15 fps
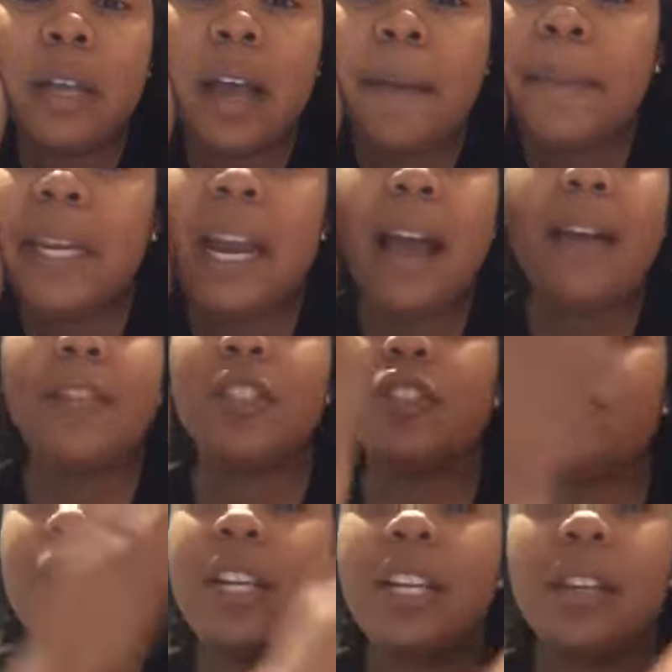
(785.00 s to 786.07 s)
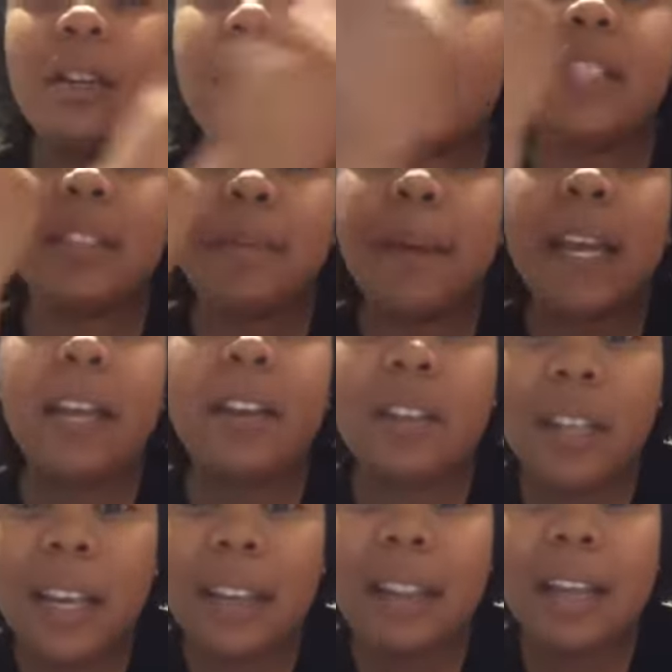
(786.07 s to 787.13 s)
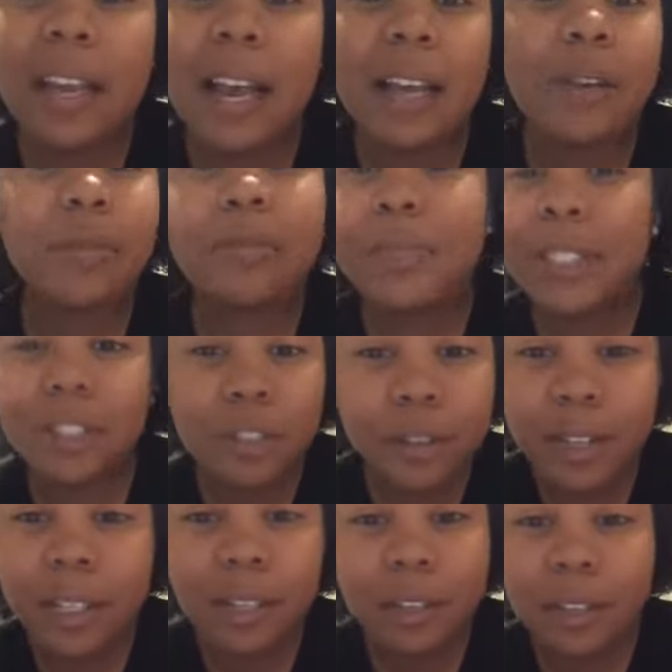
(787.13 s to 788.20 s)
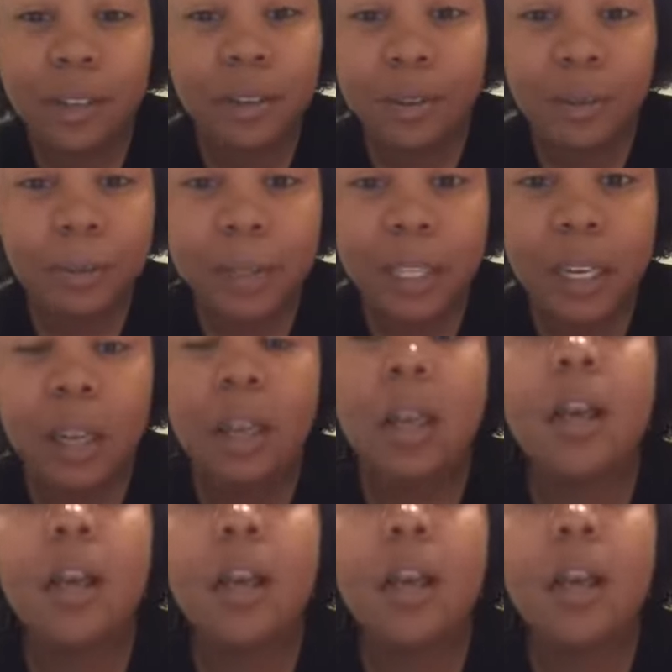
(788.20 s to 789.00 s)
I mean, I haven't straightened the rest of my hair like that. I don't be straightening it normally.